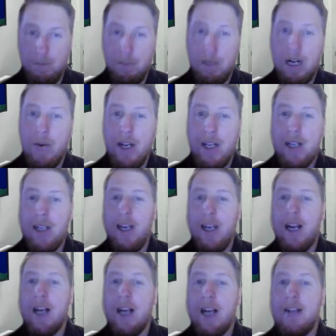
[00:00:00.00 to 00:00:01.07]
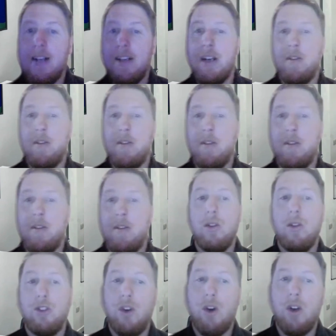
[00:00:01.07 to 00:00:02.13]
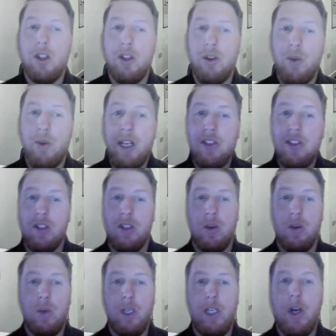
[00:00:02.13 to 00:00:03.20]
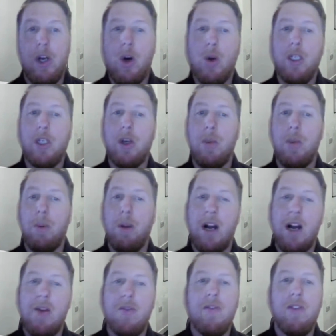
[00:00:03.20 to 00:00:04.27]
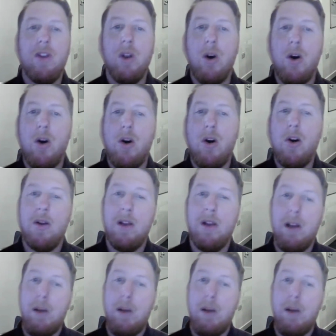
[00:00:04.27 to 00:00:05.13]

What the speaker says: By regularly identifying and controlling the risk, we not only comply with the law,